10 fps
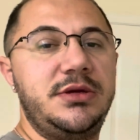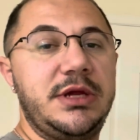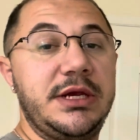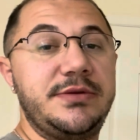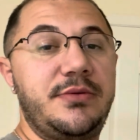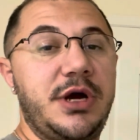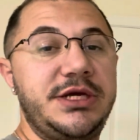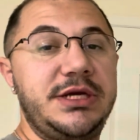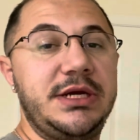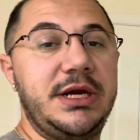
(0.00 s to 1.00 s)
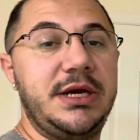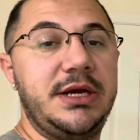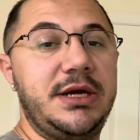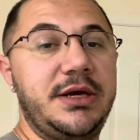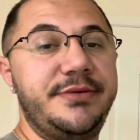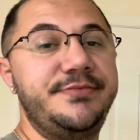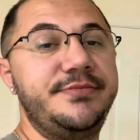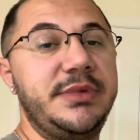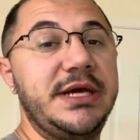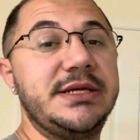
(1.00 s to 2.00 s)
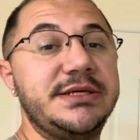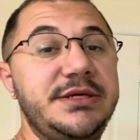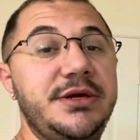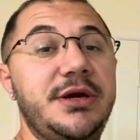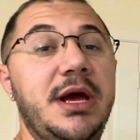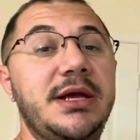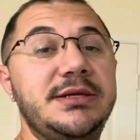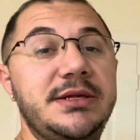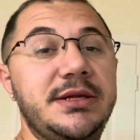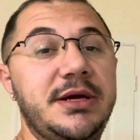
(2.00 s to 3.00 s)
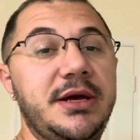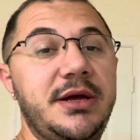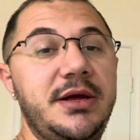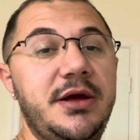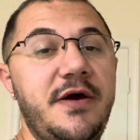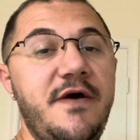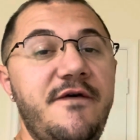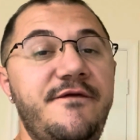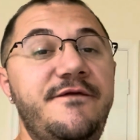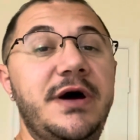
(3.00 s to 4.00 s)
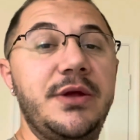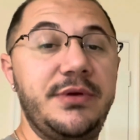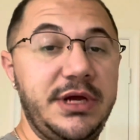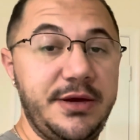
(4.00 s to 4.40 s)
Thanks for watching, and I guess I'll see you guys in the following